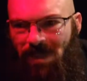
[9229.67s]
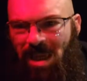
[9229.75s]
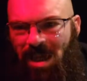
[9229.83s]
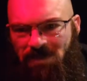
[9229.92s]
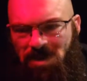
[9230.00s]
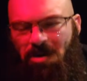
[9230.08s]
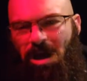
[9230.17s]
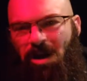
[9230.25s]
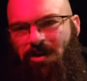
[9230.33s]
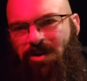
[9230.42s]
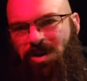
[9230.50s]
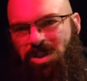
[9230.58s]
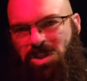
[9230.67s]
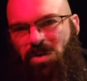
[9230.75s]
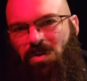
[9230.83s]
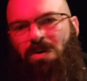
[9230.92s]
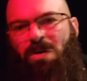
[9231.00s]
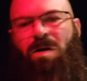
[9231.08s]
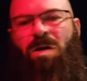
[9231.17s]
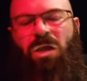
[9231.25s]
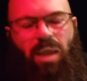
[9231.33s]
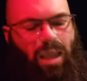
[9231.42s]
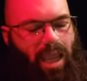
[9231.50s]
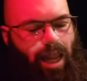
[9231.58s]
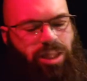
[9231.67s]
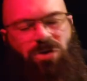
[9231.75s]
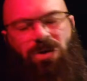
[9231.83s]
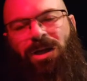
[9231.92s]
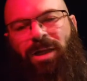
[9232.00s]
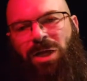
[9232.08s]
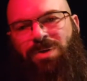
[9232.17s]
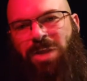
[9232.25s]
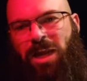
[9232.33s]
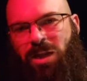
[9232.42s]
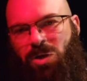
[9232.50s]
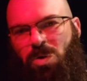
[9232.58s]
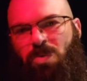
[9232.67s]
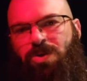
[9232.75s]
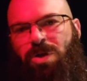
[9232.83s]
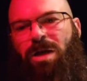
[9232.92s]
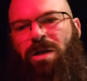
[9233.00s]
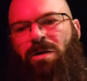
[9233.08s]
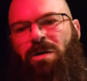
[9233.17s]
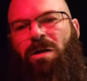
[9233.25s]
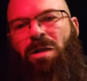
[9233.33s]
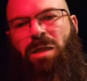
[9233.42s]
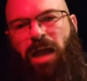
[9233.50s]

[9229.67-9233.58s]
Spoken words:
if you go to a store and you unload that whole trailer,